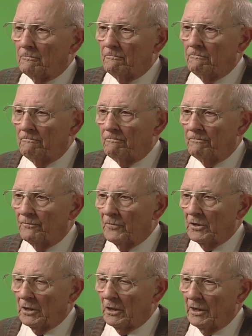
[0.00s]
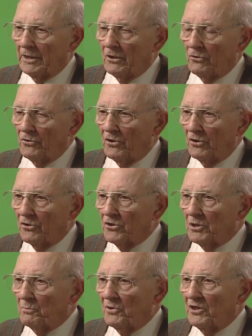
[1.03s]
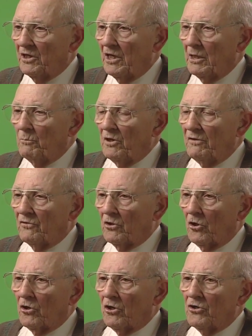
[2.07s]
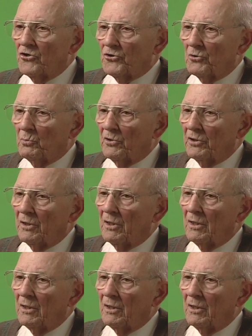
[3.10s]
In later years, it became even larger, but